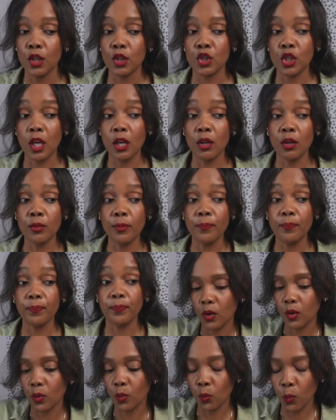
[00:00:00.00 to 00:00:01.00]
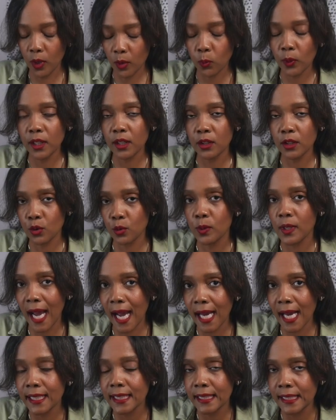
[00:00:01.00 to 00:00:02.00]
So, what we do
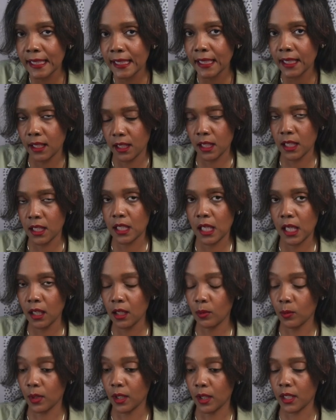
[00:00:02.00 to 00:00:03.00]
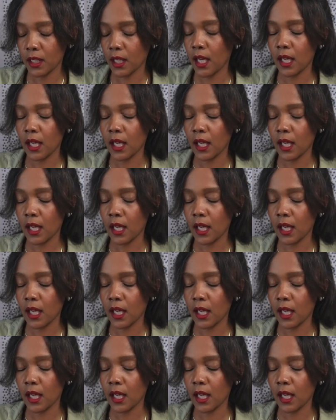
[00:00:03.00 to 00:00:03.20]
not need is anyone,